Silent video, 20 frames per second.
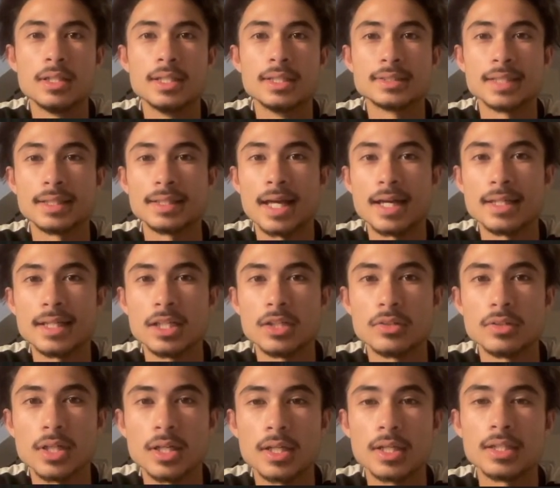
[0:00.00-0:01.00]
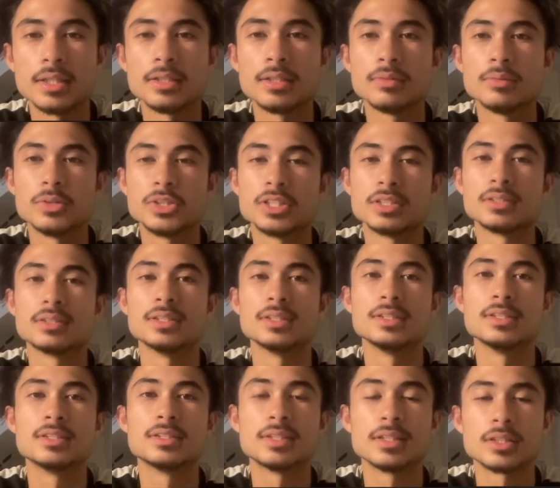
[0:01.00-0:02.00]
It's at that yellow line, which is the
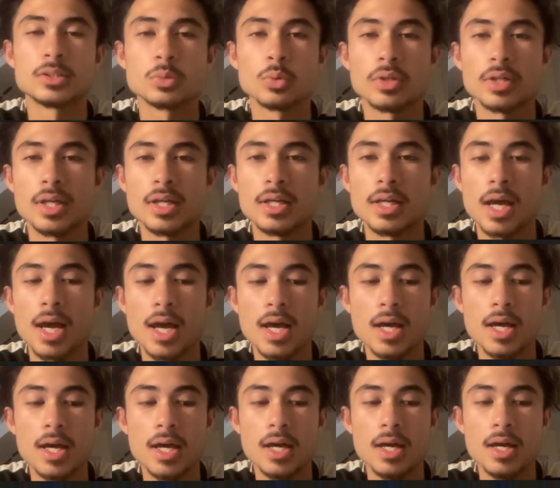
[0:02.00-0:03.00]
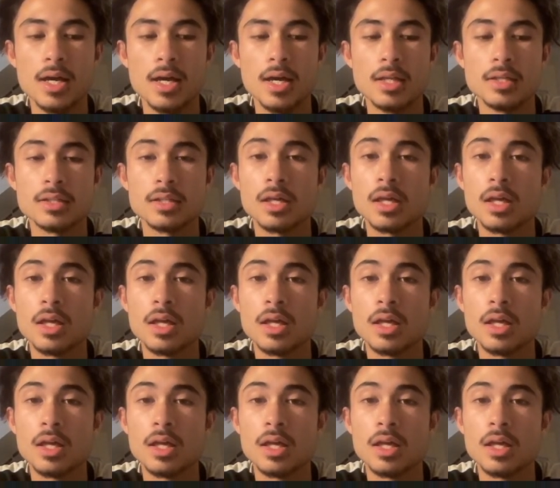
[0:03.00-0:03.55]
618, and